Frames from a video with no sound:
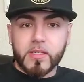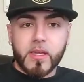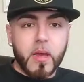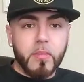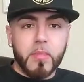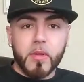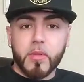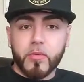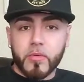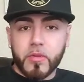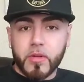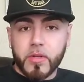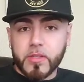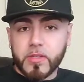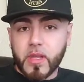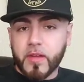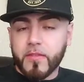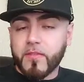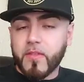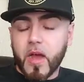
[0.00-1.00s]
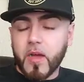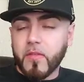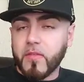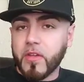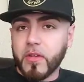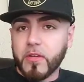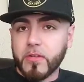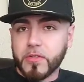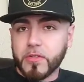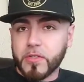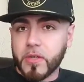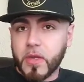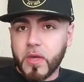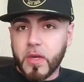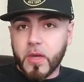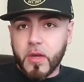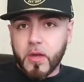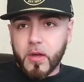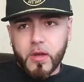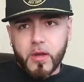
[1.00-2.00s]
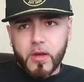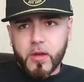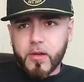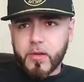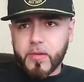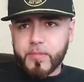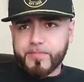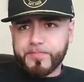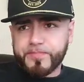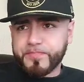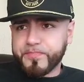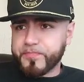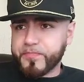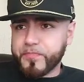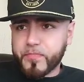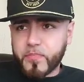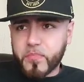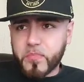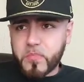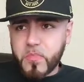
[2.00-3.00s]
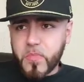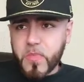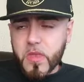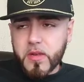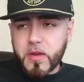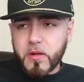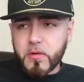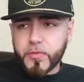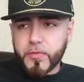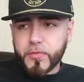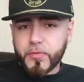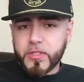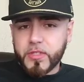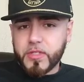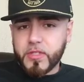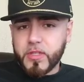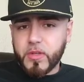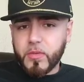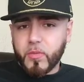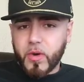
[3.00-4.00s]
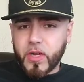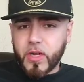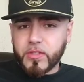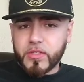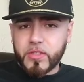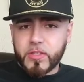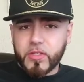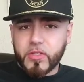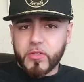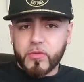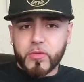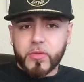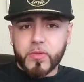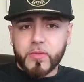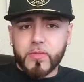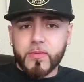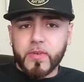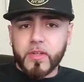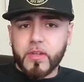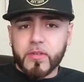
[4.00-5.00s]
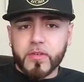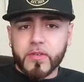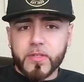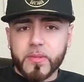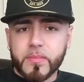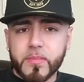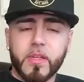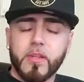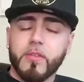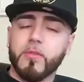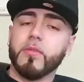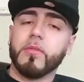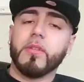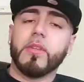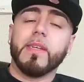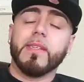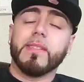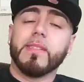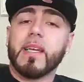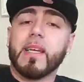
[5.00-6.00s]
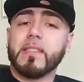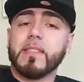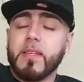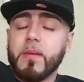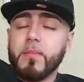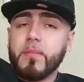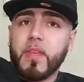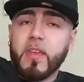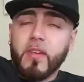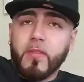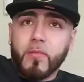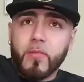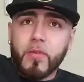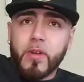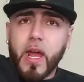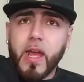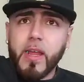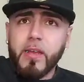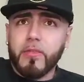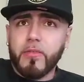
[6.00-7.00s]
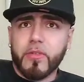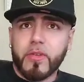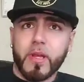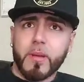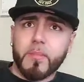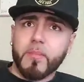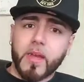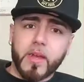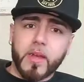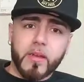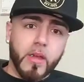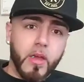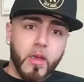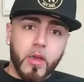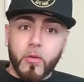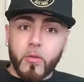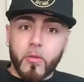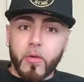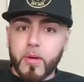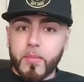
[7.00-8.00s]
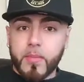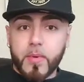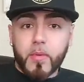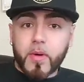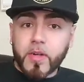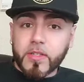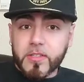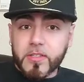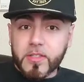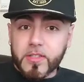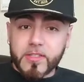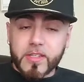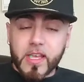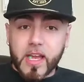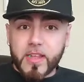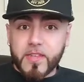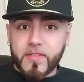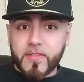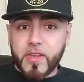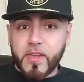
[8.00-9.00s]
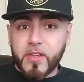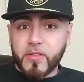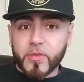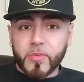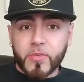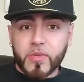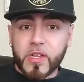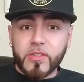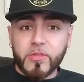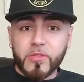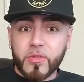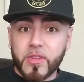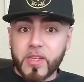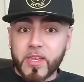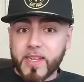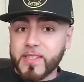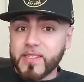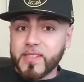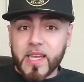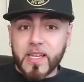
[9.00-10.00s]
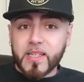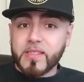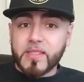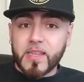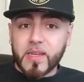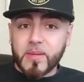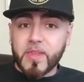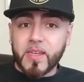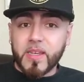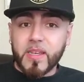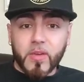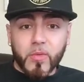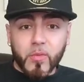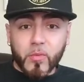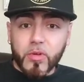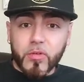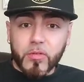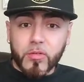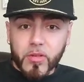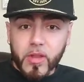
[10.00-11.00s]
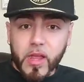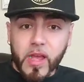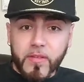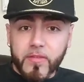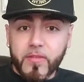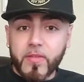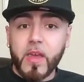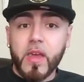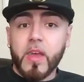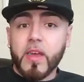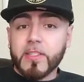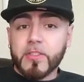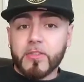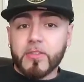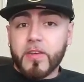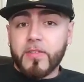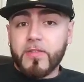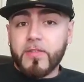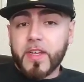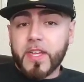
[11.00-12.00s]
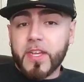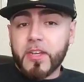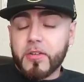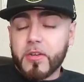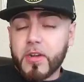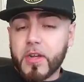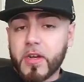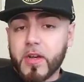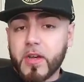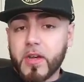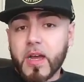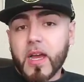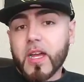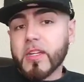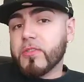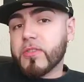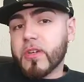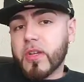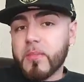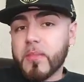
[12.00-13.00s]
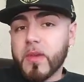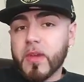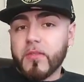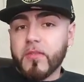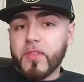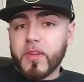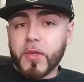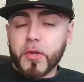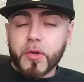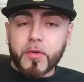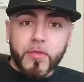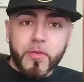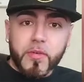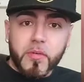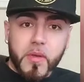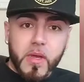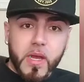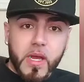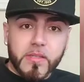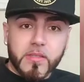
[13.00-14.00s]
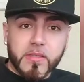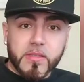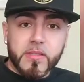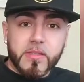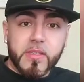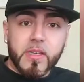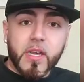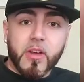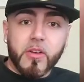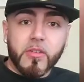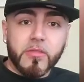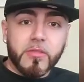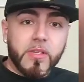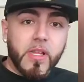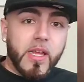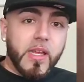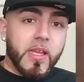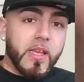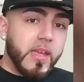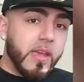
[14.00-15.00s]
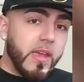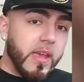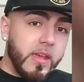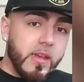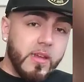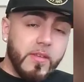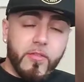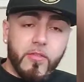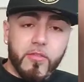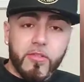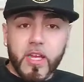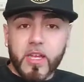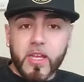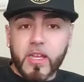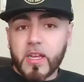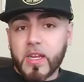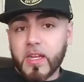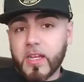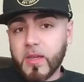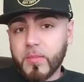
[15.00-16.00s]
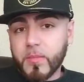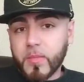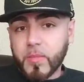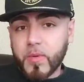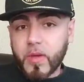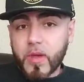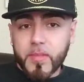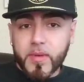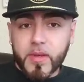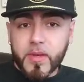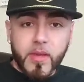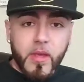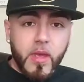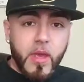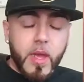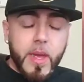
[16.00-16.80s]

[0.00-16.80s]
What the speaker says: I've been doing this like 5 years, and I was recently watching a YouTube video of somebody doing the exact same thing of what I do, and I'm like, why am I watching this guy's videos when I do the exact same thing in real life? So I figured I'd try to make a video for you guys and see how you like it, and if you like it, I keep them coming.